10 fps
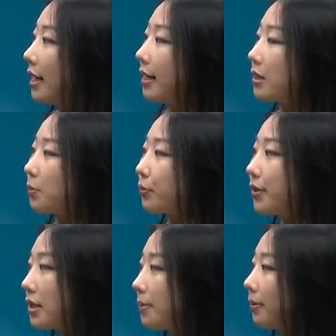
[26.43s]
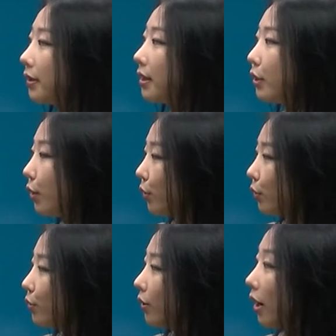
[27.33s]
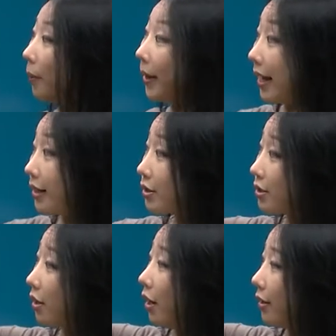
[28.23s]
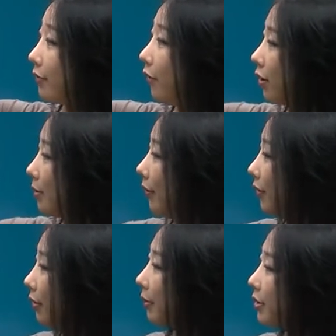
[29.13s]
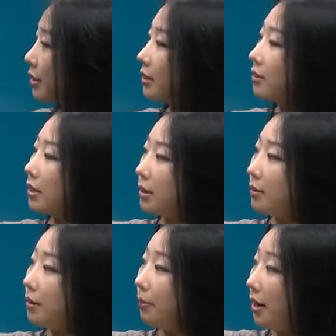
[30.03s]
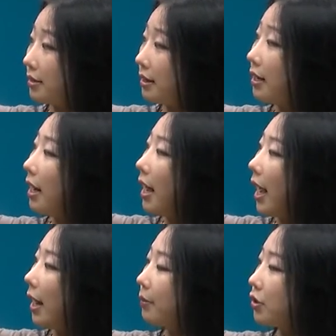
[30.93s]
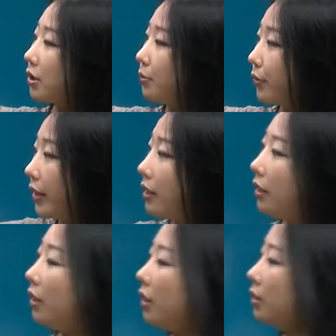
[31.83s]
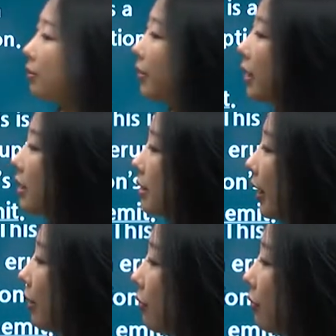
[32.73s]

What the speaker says: It is principally based on the volume of an eruption's deposit, how much debris is like